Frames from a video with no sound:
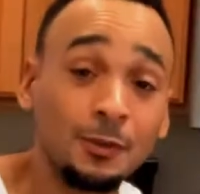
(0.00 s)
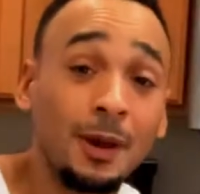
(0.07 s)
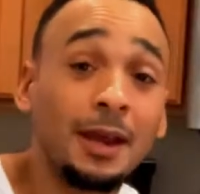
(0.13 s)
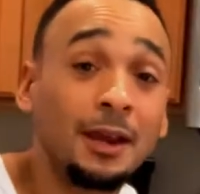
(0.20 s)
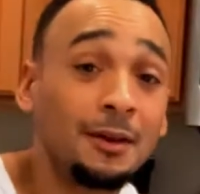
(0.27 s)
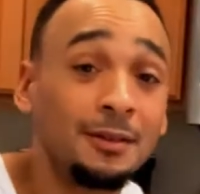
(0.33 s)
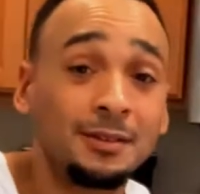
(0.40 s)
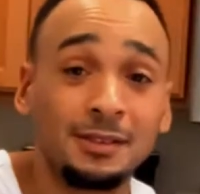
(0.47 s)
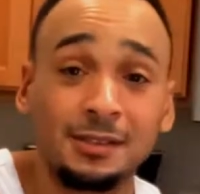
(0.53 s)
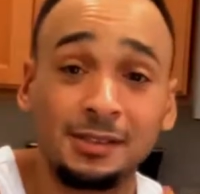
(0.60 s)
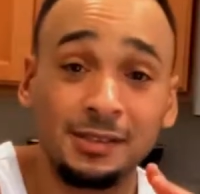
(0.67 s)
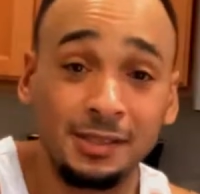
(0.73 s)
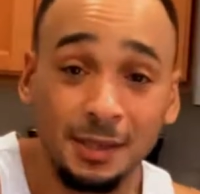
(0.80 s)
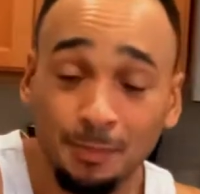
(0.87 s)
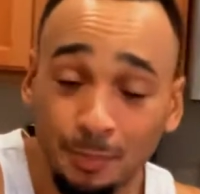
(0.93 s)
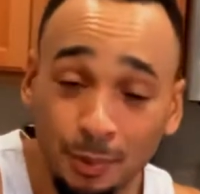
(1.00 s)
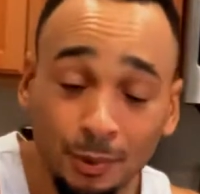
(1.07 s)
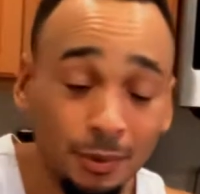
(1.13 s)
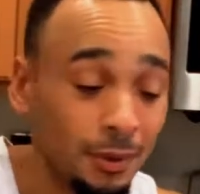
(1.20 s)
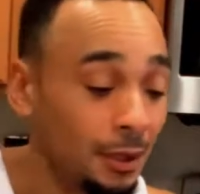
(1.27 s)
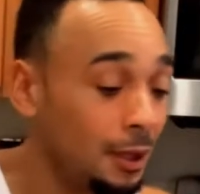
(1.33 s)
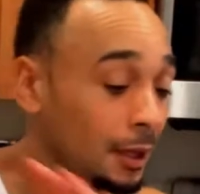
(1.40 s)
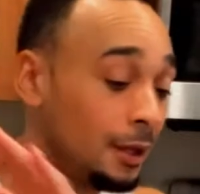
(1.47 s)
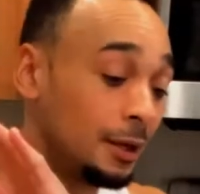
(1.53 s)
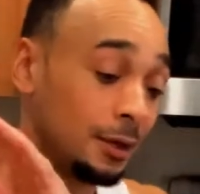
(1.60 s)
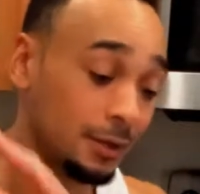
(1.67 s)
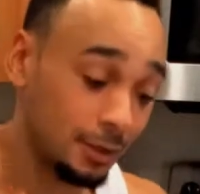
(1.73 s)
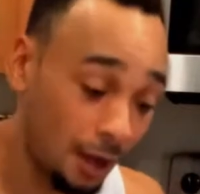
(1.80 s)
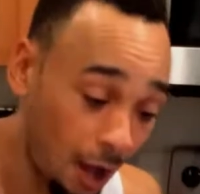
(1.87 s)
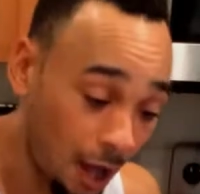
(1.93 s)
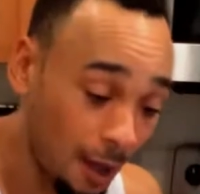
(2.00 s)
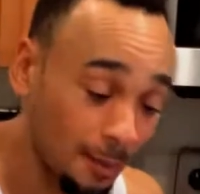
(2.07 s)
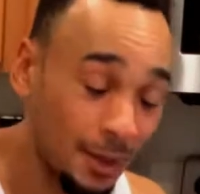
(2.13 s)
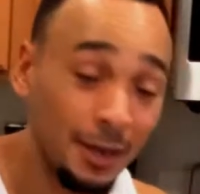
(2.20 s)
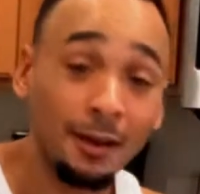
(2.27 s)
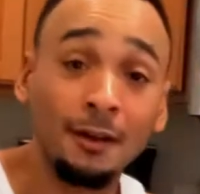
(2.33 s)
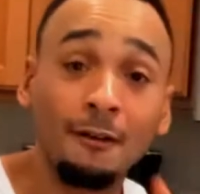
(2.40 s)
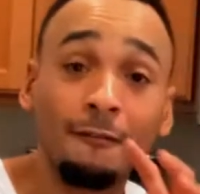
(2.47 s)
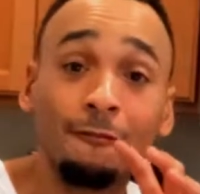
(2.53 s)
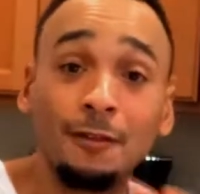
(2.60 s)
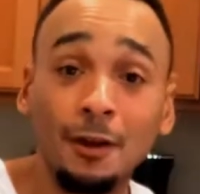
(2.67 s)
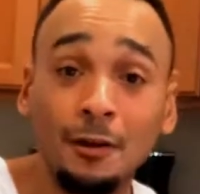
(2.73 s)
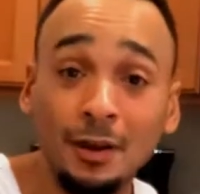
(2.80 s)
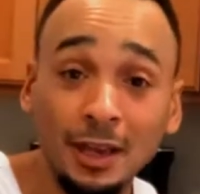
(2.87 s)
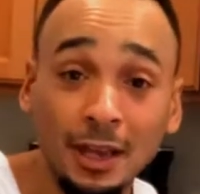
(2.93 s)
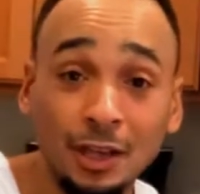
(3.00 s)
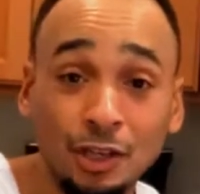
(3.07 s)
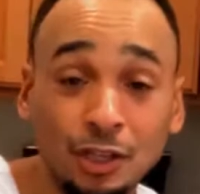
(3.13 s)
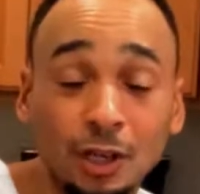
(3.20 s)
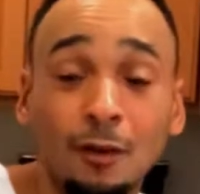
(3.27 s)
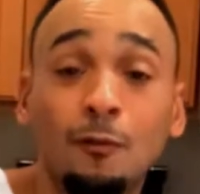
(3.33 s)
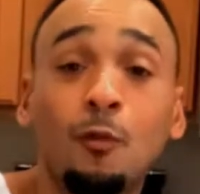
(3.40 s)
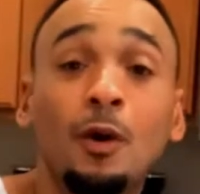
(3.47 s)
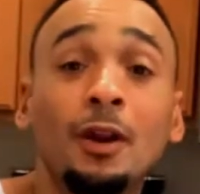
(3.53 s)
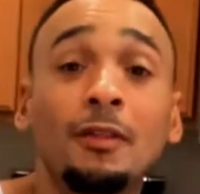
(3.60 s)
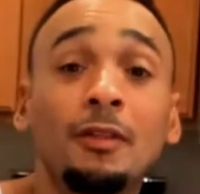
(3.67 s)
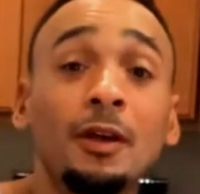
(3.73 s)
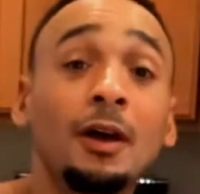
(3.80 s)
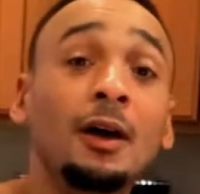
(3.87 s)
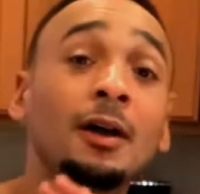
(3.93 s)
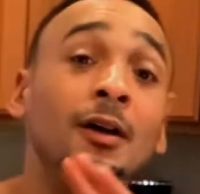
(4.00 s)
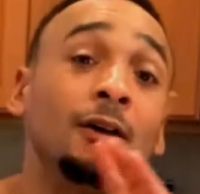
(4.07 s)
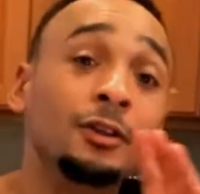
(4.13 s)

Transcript: right here is a simple, common variation of one of the